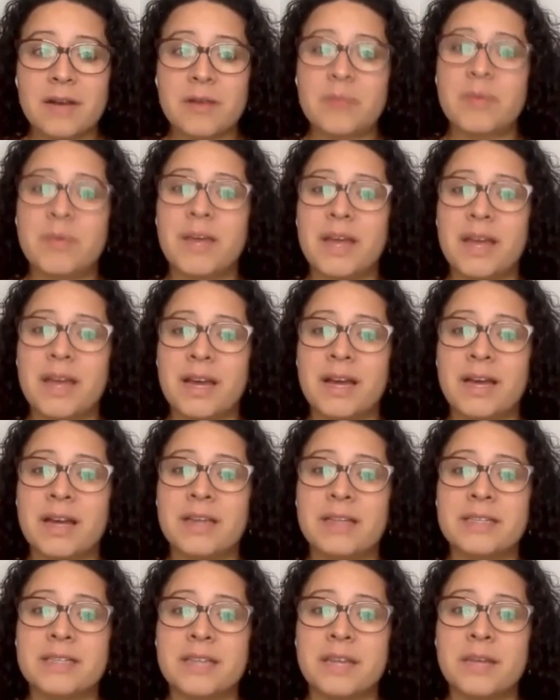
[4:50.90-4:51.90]

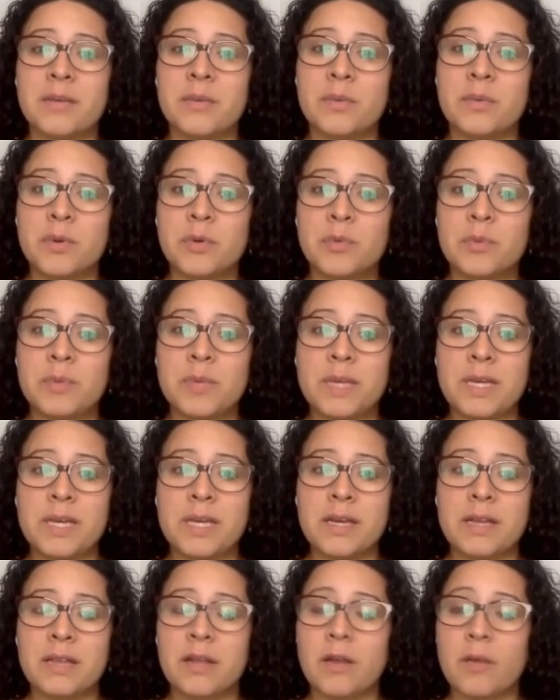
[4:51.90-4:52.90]
And it will
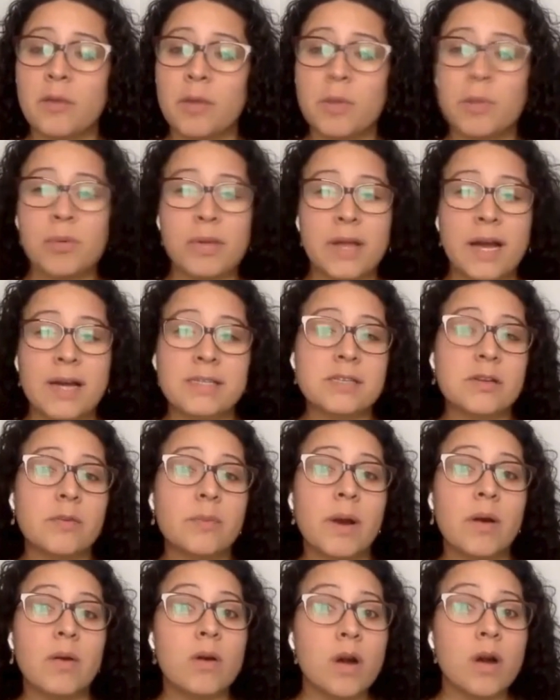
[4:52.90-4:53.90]
be, a lot of people ask
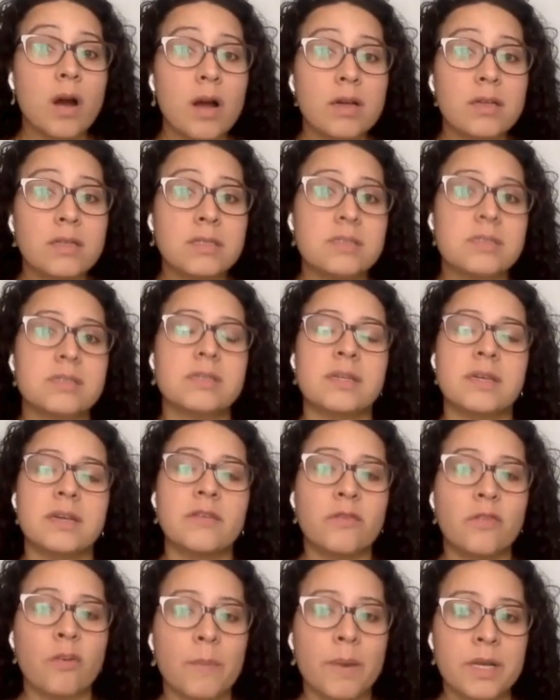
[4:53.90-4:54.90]
about costs. The
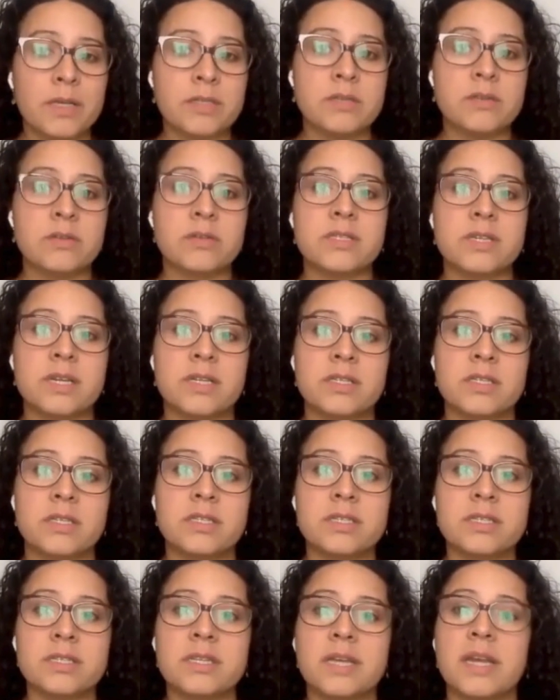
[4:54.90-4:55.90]
informational
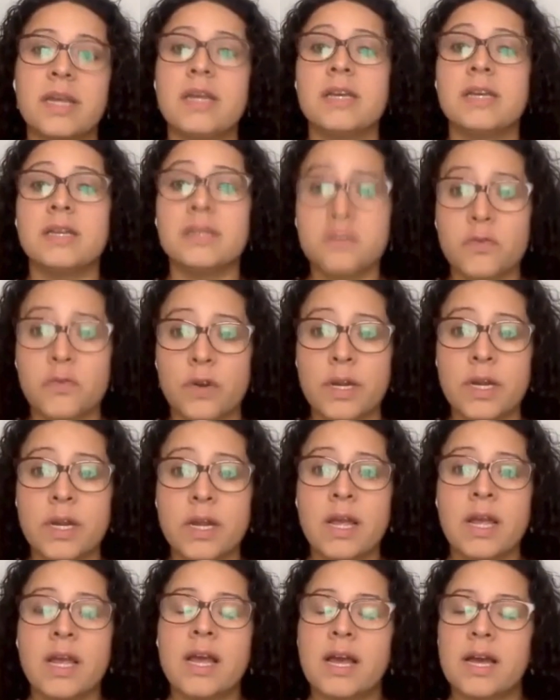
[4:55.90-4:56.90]
session today is
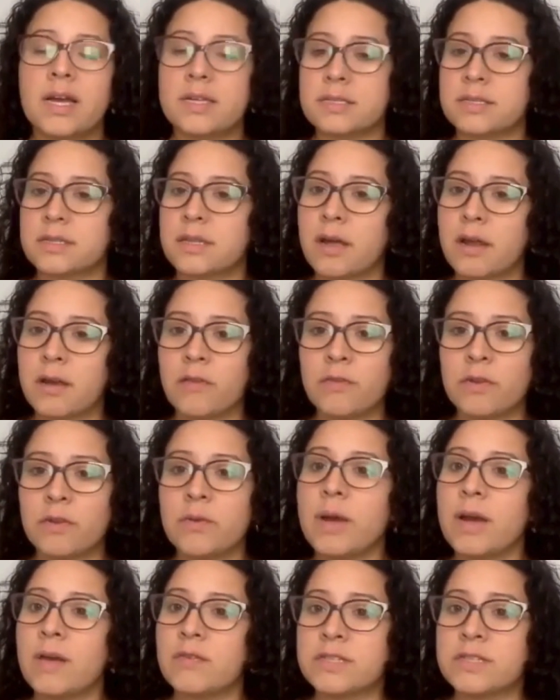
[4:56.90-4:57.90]
free, as a lot of
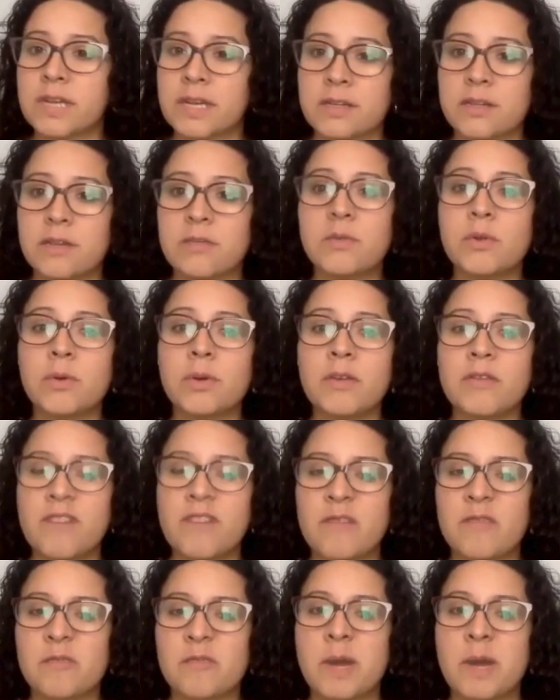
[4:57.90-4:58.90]
you have signed up through
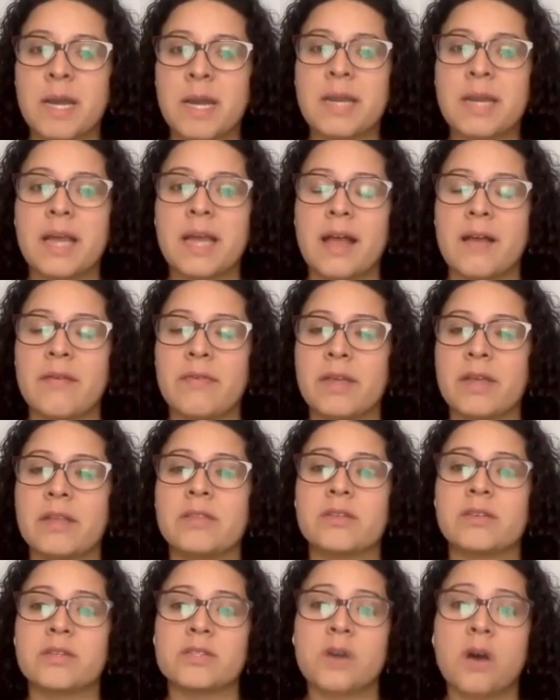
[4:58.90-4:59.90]
Eventbrite. And
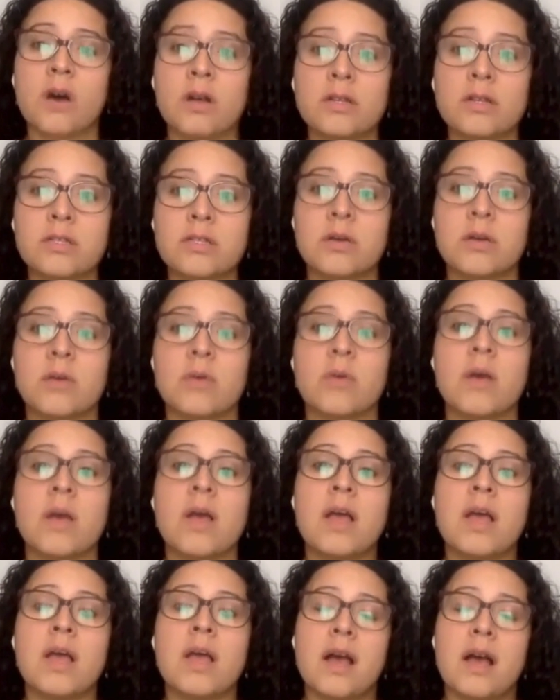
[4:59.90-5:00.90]
then there's also,
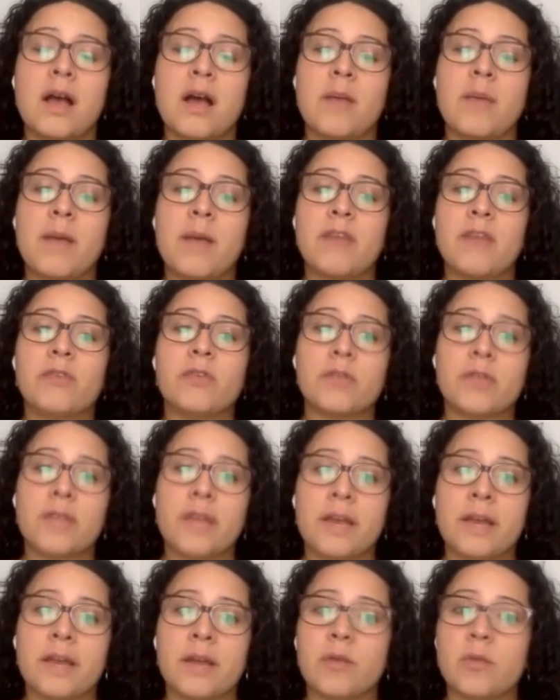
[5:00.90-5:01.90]
after
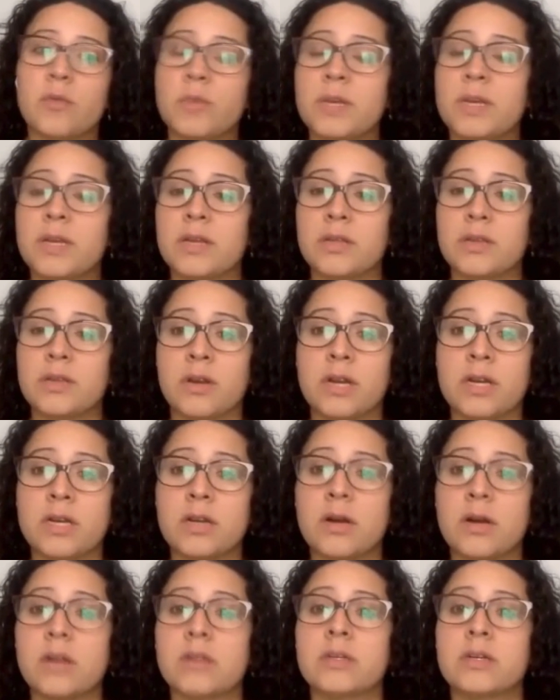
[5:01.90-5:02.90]
that, it will be a
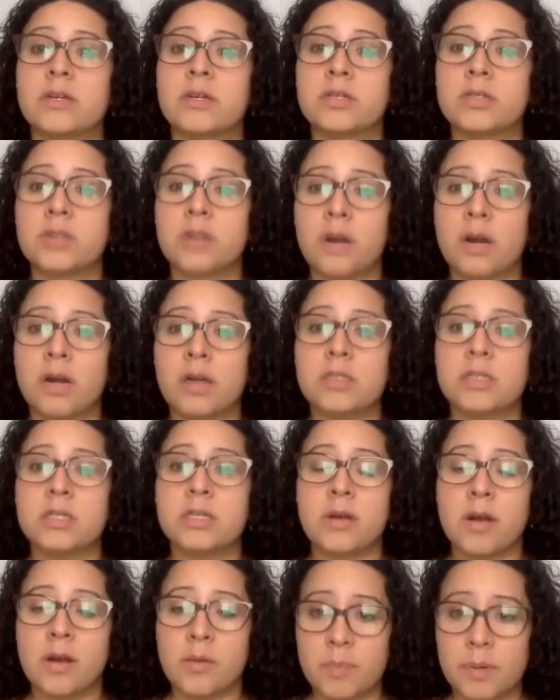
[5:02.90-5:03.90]
$30 charge